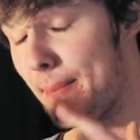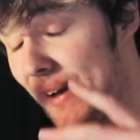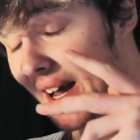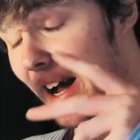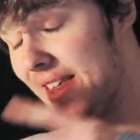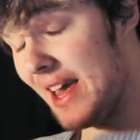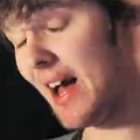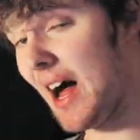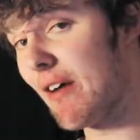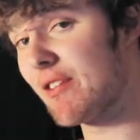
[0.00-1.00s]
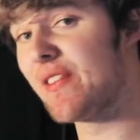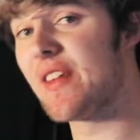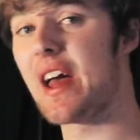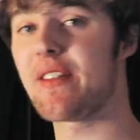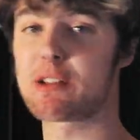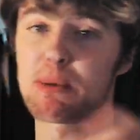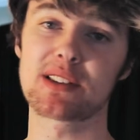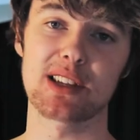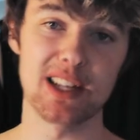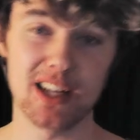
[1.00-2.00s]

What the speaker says: But, yeah, other than that, that's basically